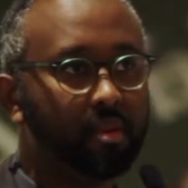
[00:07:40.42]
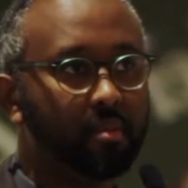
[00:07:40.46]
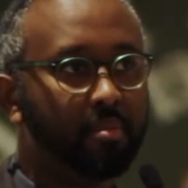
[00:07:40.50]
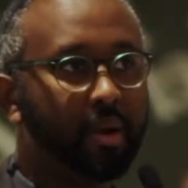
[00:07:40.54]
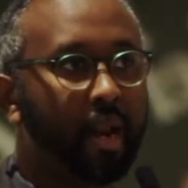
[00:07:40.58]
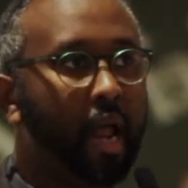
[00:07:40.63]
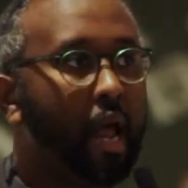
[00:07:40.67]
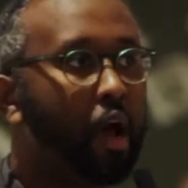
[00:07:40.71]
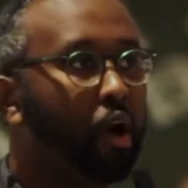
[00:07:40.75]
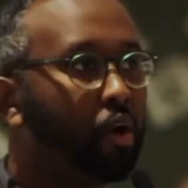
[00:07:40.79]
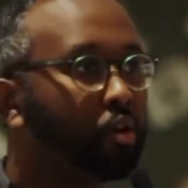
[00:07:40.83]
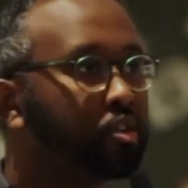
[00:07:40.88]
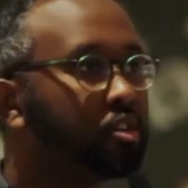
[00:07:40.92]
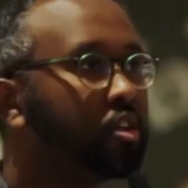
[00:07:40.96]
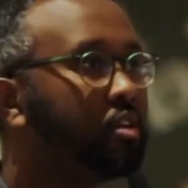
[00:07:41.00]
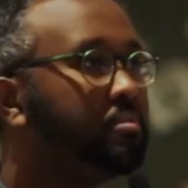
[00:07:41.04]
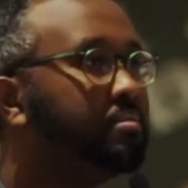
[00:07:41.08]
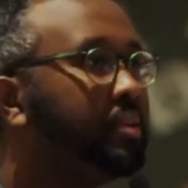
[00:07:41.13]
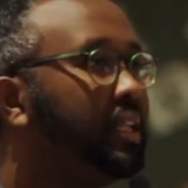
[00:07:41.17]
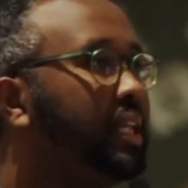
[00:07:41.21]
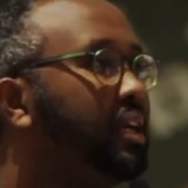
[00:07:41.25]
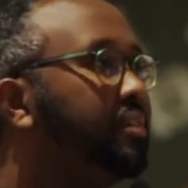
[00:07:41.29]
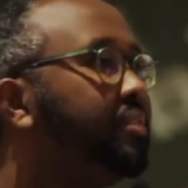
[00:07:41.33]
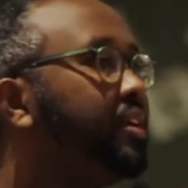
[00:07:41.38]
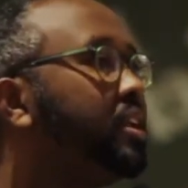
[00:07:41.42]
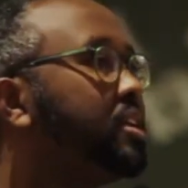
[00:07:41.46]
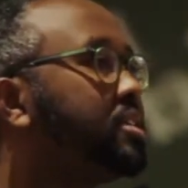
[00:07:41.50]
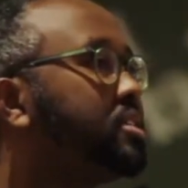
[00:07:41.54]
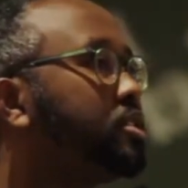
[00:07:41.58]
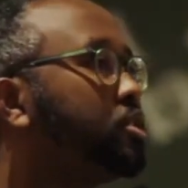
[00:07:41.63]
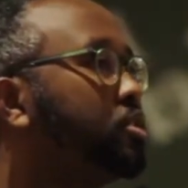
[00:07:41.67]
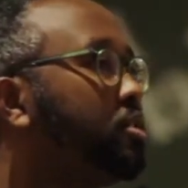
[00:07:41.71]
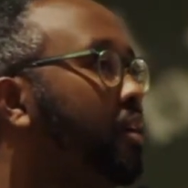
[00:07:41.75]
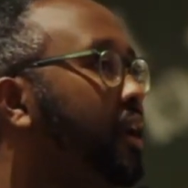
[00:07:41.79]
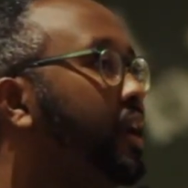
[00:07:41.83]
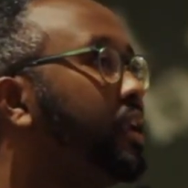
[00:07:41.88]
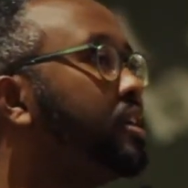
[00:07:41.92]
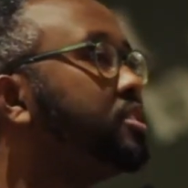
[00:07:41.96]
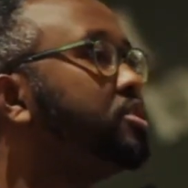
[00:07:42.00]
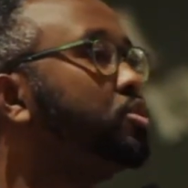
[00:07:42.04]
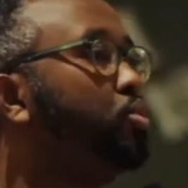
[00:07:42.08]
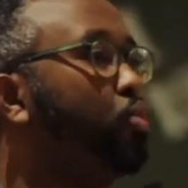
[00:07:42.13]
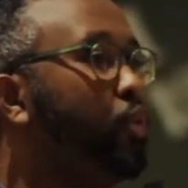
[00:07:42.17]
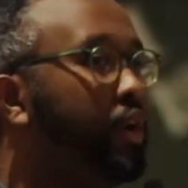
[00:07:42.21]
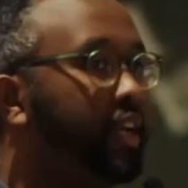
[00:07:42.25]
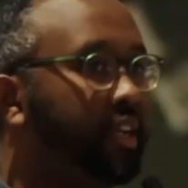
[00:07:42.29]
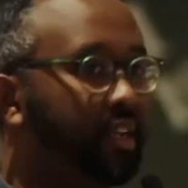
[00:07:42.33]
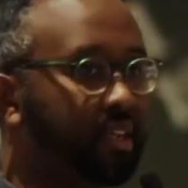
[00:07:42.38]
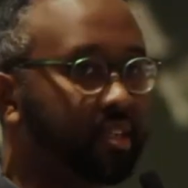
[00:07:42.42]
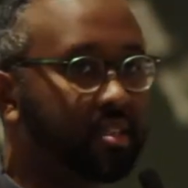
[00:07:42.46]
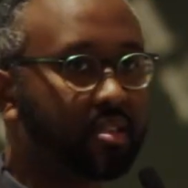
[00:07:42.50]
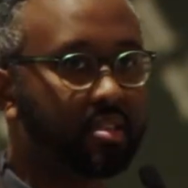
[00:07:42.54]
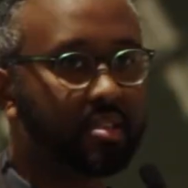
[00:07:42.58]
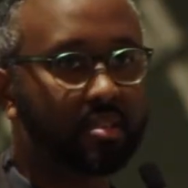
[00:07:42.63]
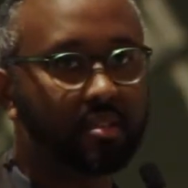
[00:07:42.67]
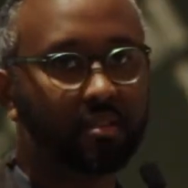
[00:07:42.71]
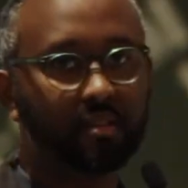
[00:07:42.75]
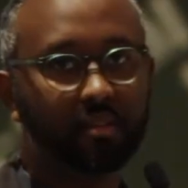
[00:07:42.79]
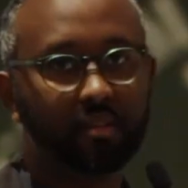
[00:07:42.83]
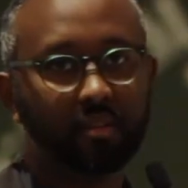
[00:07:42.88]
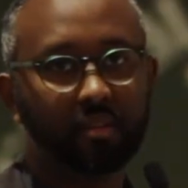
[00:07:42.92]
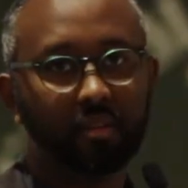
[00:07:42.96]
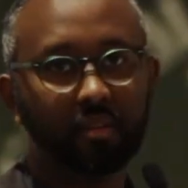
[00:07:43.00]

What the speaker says: But I also believe it is greatest weakness.